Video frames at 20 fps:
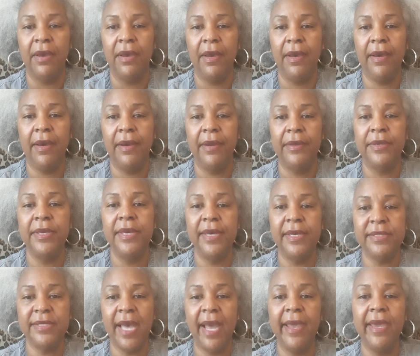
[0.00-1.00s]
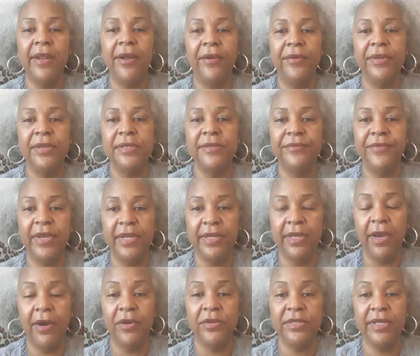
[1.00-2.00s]
Yes, I get on these
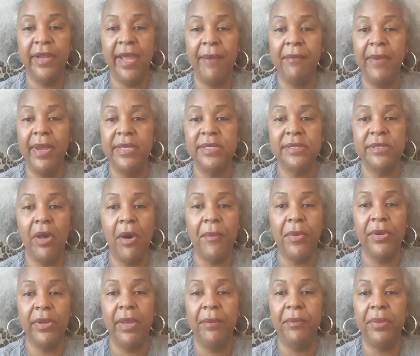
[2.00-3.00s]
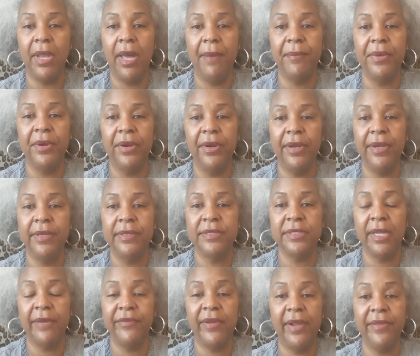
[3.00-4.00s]
videos and I may stumble and blumber and
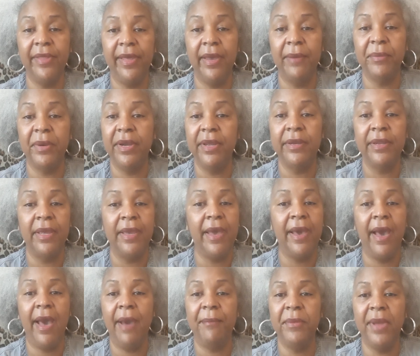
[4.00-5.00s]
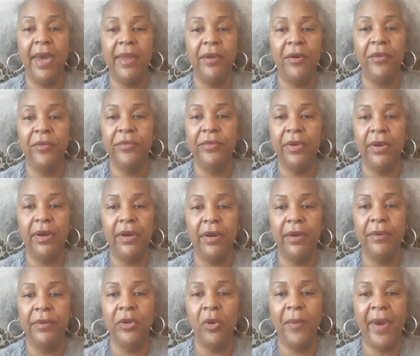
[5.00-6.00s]
stuff like that, but I'm not
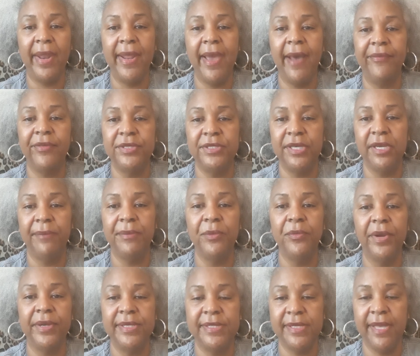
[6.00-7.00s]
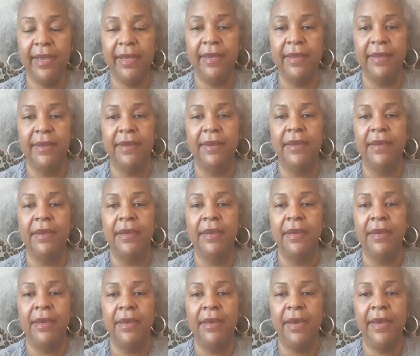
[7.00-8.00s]
on, nobody have to tell me what to say.
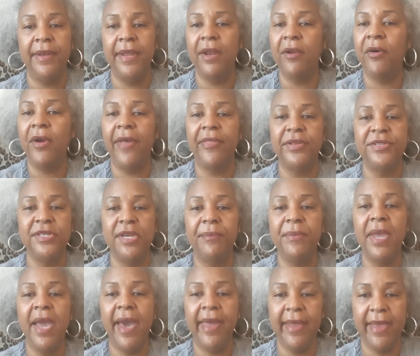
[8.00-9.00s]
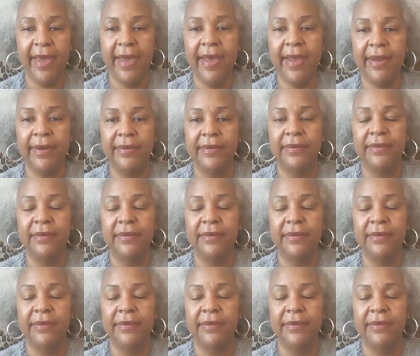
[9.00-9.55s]
They don't have to tell me how to act.